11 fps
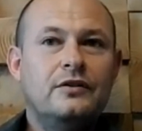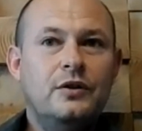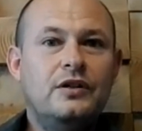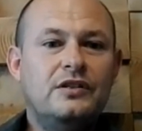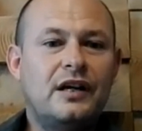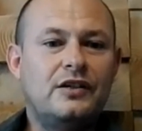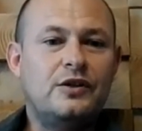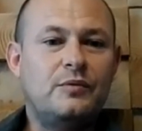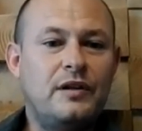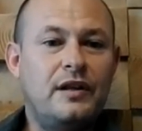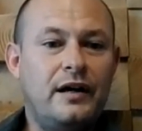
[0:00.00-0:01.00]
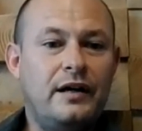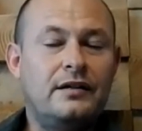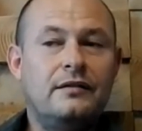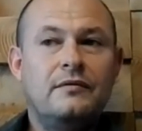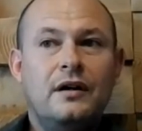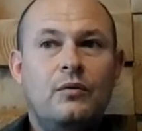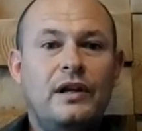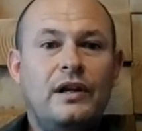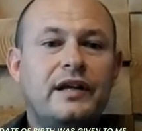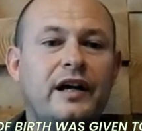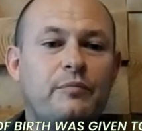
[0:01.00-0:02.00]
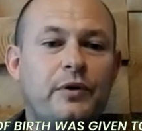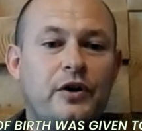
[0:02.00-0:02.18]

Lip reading: You can say something like, well, a date of